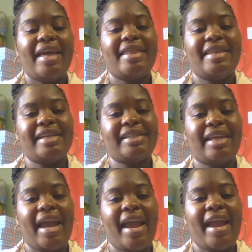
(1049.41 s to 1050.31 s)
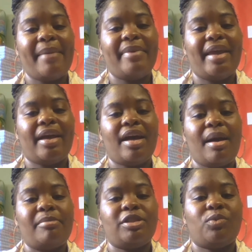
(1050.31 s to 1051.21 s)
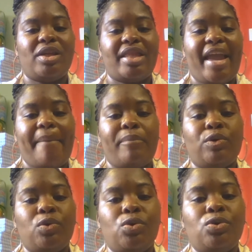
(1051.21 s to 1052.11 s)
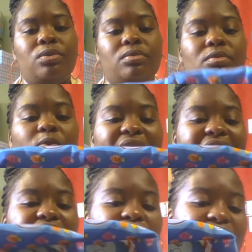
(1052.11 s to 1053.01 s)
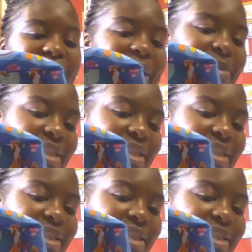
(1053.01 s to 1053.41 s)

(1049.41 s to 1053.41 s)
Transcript: This game comes with a pool with the shapes